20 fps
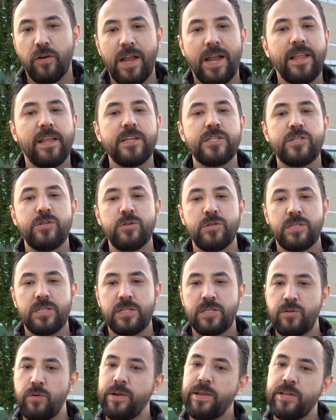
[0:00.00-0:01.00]
letting us use
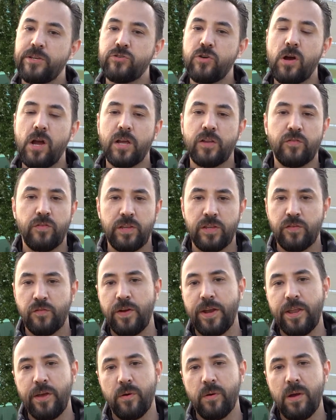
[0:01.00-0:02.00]
these 3D drawings for this
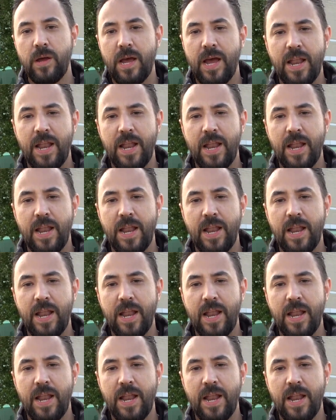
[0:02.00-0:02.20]
video.